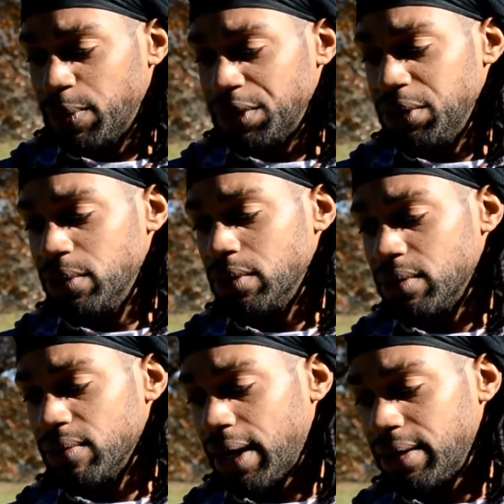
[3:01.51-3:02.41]
putting you in
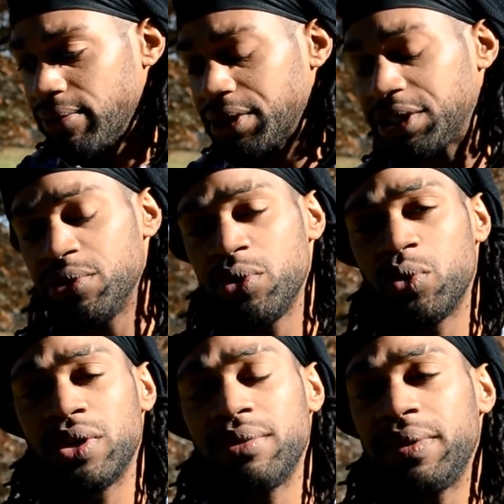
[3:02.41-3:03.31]
the right direction you
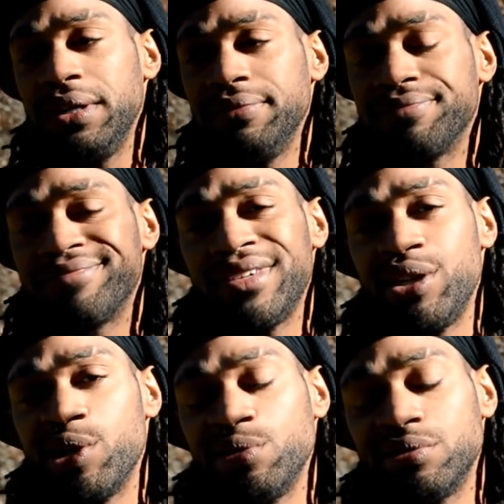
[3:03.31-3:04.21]
want to be, you
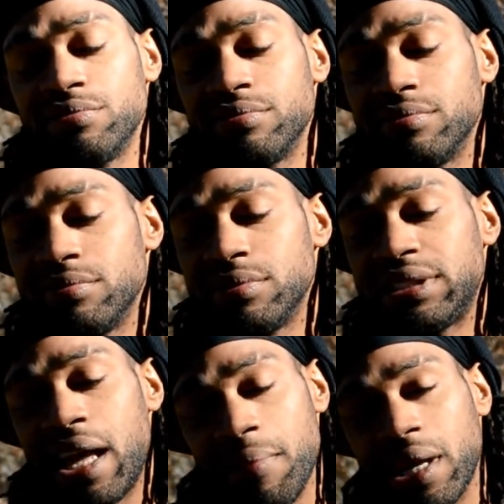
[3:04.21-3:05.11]
know,
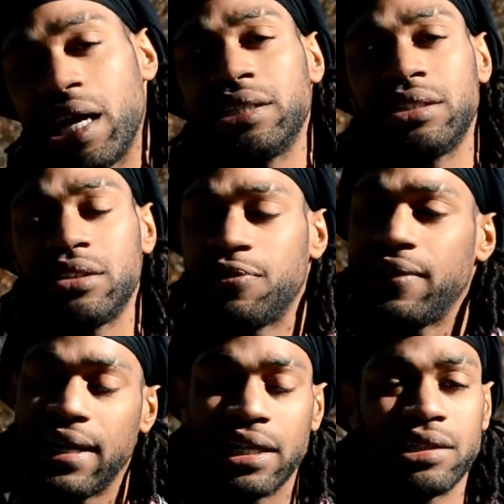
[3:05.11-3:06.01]
stabilize yourself
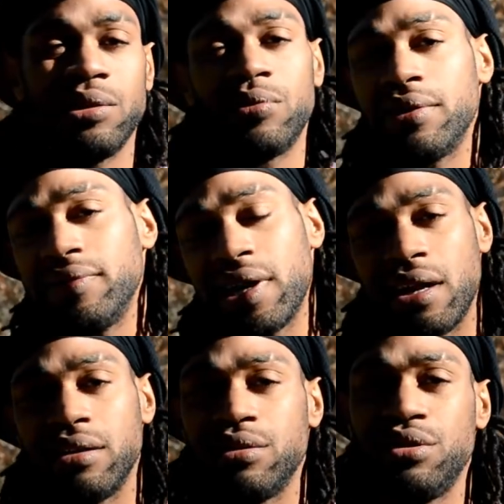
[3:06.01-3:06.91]
financially, whatever you got
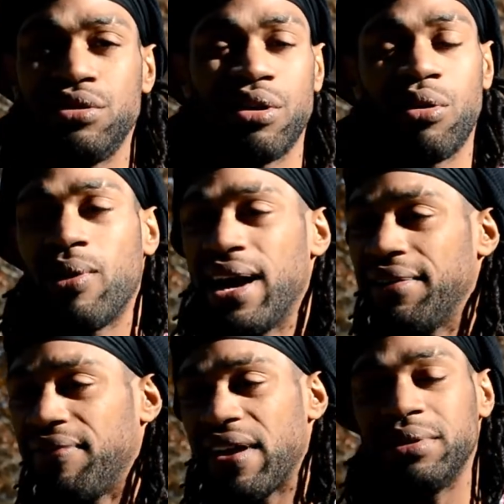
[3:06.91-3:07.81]
to do, you know, wife,
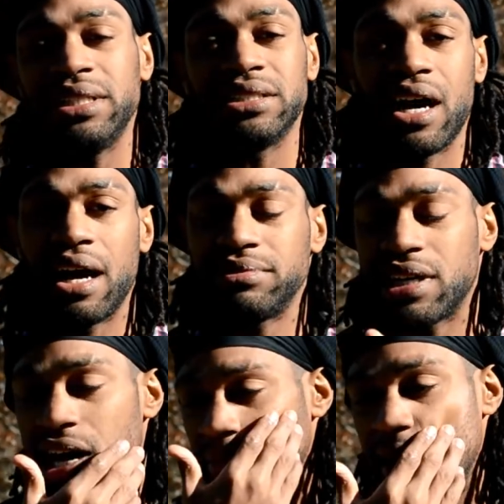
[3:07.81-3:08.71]
family, job,
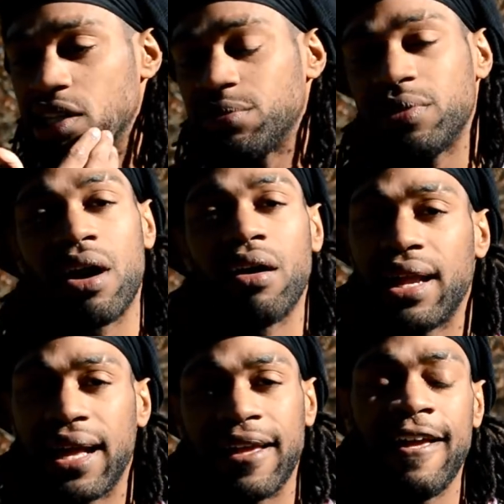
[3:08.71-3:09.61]
time management, all
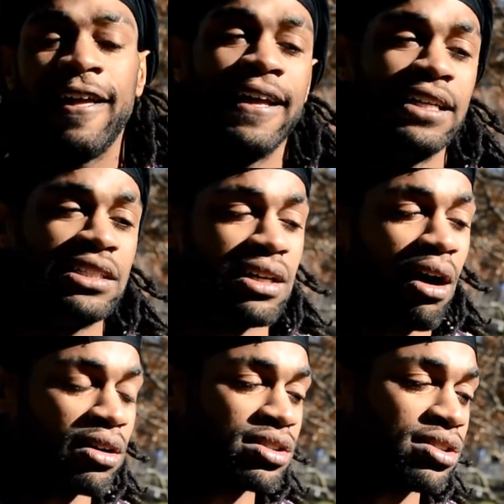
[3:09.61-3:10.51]
that is
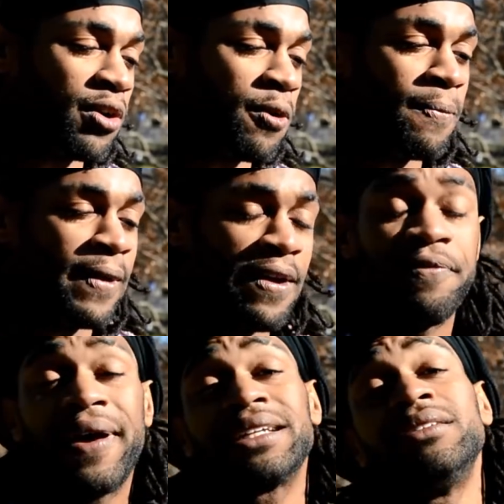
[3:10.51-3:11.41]
also
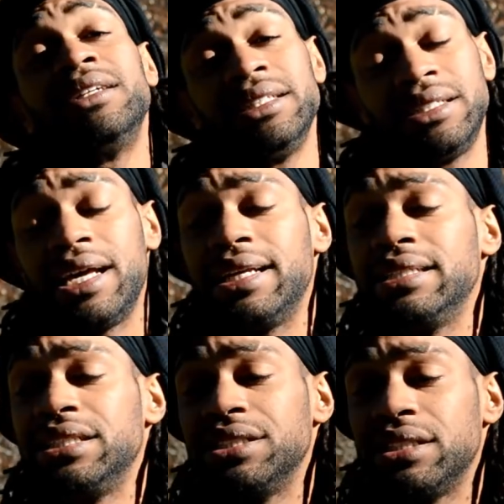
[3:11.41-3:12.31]
factored into that
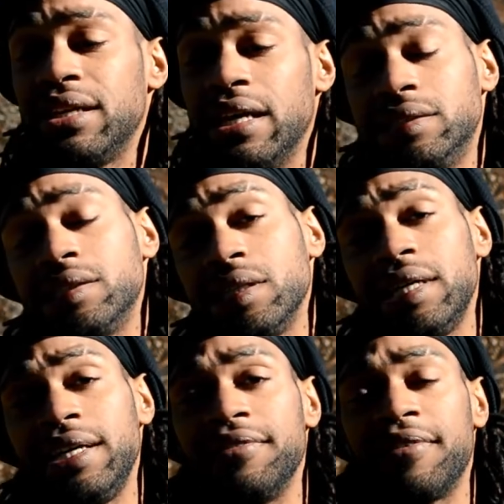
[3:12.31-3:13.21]
decision. And just
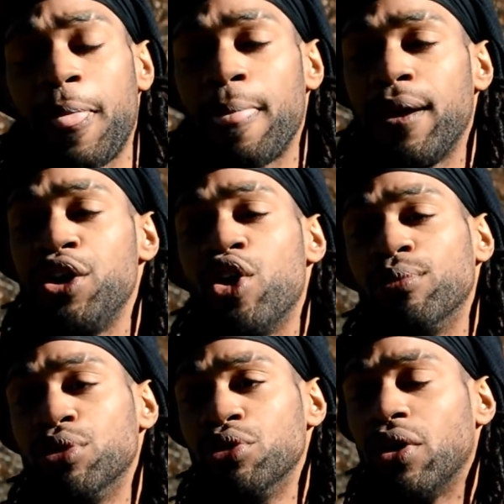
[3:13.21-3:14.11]
leave, you know,
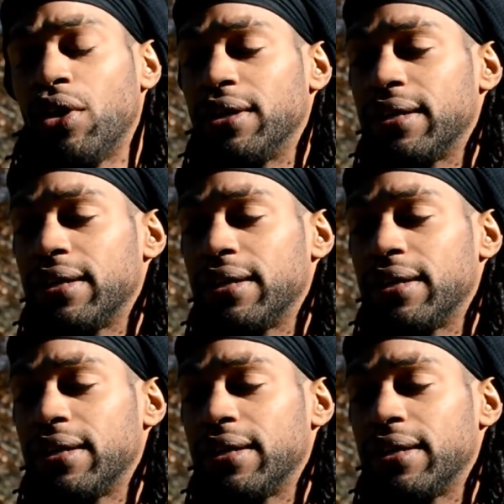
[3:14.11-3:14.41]
move on.